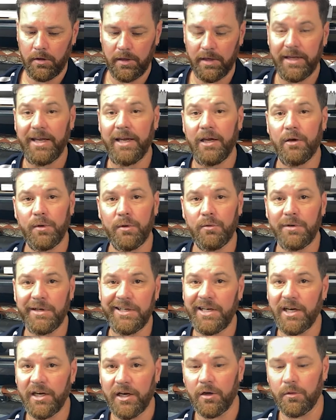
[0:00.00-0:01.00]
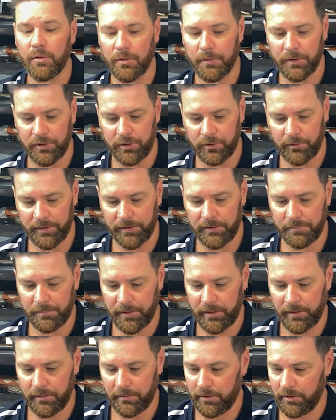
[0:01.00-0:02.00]
Yeah, we really don't know what we're doing,
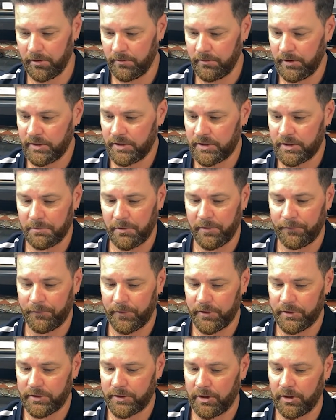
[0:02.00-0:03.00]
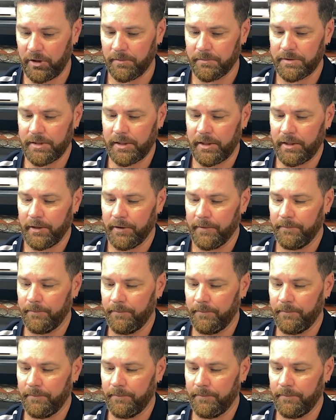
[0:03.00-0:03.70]
but this is my first time, so.